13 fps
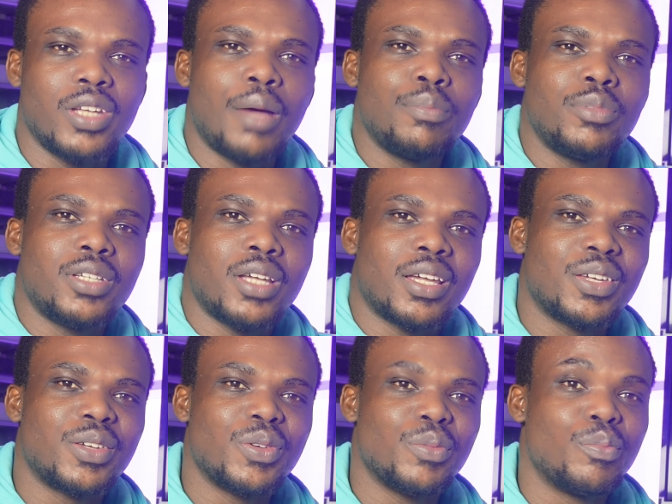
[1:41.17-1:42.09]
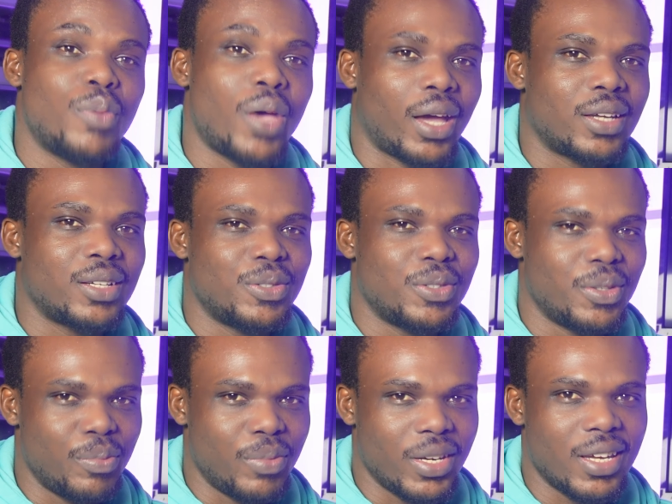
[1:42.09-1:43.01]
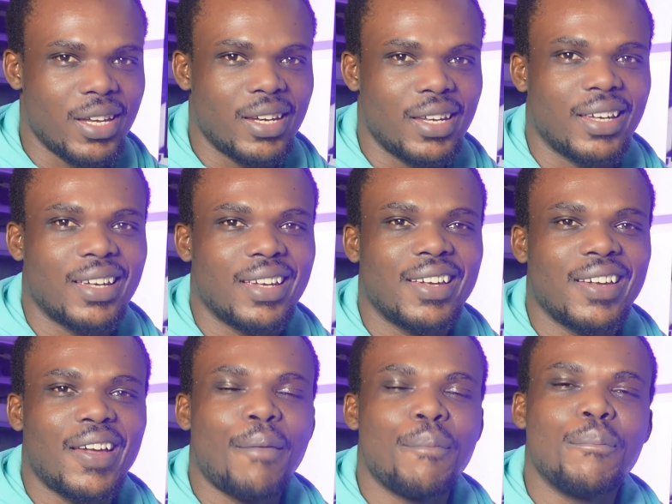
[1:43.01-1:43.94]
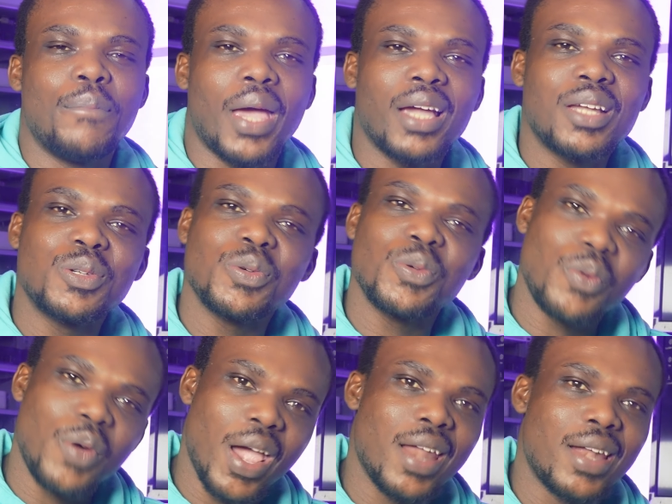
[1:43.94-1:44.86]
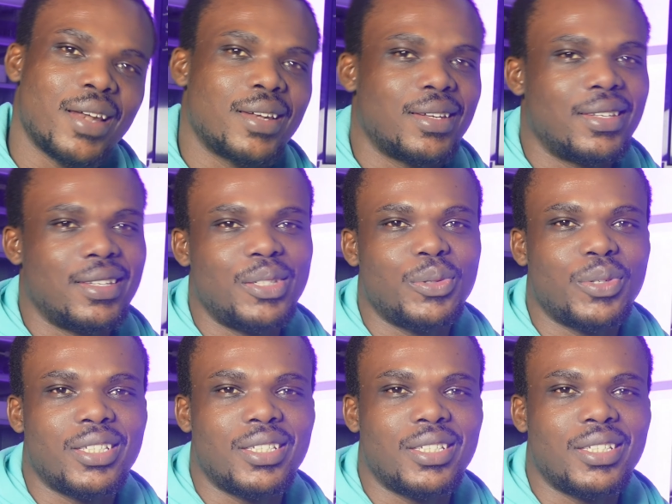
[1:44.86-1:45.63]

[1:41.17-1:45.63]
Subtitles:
I'm taking you back to the beginning, back to when this was